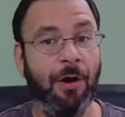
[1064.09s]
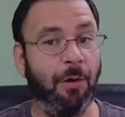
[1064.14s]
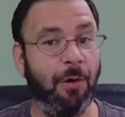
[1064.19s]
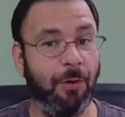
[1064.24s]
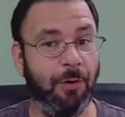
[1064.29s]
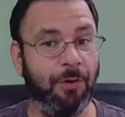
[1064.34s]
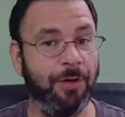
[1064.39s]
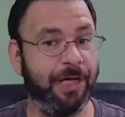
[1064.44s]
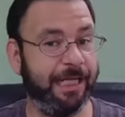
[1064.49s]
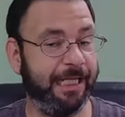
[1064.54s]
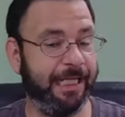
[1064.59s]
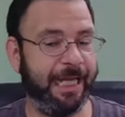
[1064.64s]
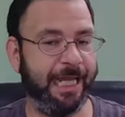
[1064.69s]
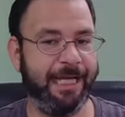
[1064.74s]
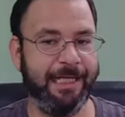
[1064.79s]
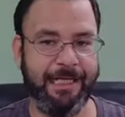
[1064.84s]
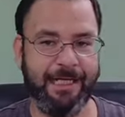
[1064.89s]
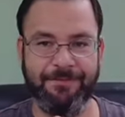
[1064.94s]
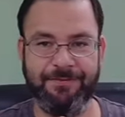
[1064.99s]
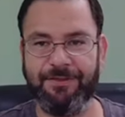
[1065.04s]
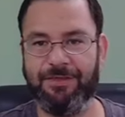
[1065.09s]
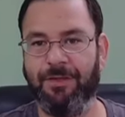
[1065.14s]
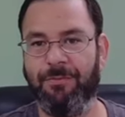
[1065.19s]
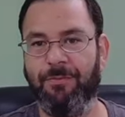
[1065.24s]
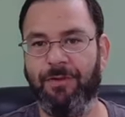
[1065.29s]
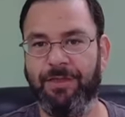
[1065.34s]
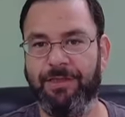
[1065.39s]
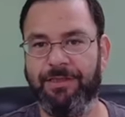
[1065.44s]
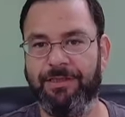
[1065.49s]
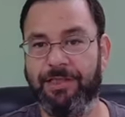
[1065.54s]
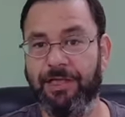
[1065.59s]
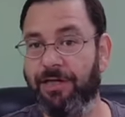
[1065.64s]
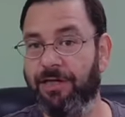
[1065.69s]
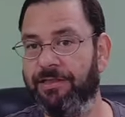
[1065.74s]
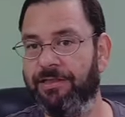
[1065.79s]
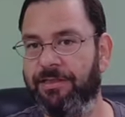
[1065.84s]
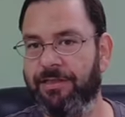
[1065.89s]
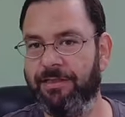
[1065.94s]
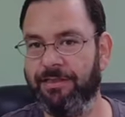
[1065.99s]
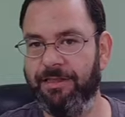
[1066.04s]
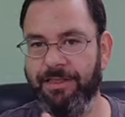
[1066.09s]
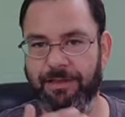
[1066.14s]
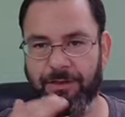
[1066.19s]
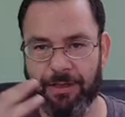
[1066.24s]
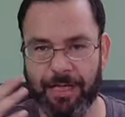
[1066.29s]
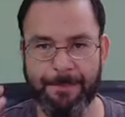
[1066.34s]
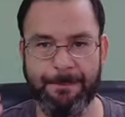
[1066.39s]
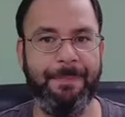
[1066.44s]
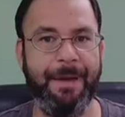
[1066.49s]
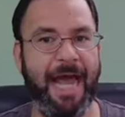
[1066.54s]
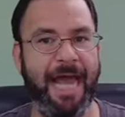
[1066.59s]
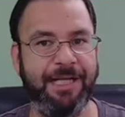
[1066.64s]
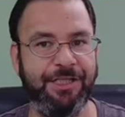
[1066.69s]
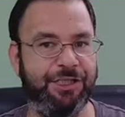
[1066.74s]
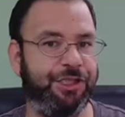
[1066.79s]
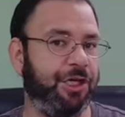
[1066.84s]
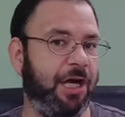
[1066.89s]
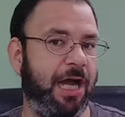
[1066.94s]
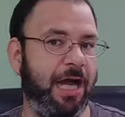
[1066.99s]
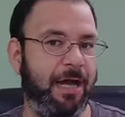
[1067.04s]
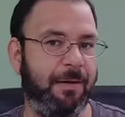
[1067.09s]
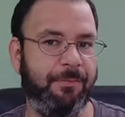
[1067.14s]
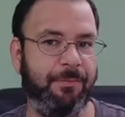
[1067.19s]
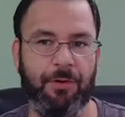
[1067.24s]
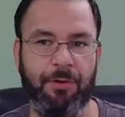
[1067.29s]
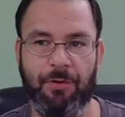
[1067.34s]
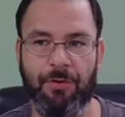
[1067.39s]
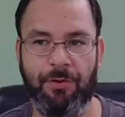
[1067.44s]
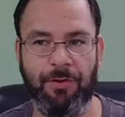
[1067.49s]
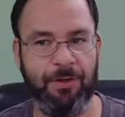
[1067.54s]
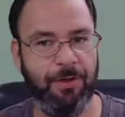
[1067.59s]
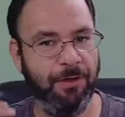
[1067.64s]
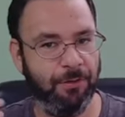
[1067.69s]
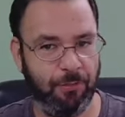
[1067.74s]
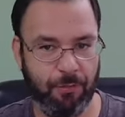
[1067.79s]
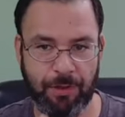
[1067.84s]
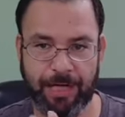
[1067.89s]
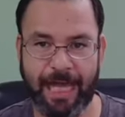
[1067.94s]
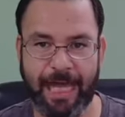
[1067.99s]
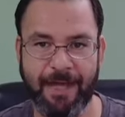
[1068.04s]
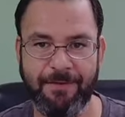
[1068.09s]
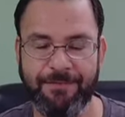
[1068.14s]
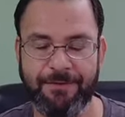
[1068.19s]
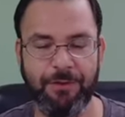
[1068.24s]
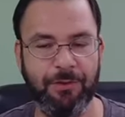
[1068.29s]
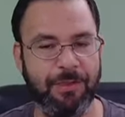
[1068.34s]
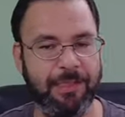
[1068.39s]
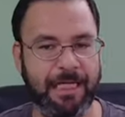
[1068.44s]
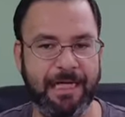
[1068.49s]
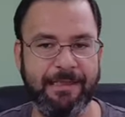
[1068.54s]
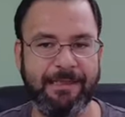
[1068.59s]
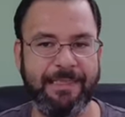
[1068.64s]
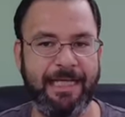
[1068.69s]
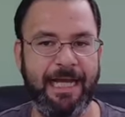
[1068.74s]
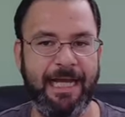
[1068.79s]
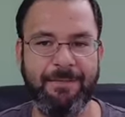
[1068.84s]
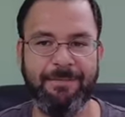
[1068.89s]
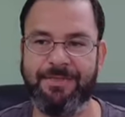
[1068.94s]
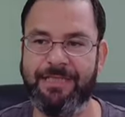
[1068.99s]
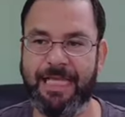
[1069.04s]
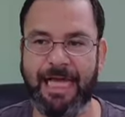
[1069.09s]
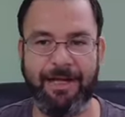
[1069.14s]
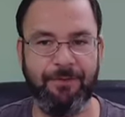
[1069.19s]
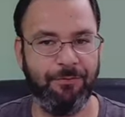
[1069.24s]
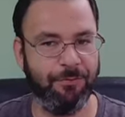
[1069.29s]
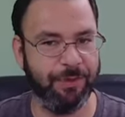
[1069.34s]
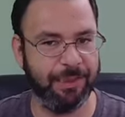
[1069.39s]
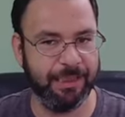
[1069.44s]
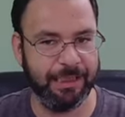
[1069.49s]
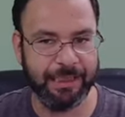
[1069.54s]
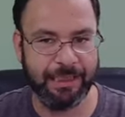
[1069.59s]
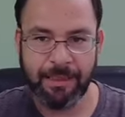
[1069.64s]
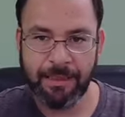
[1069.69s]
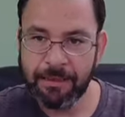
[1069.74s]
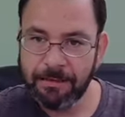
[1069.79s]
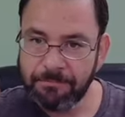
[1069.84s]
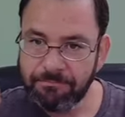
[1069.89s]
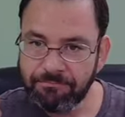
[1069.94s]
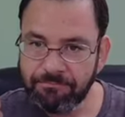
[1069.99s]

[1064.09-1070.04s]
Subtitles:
Or again, if someone does, you know, a bad job or what have you, a lot of times that really,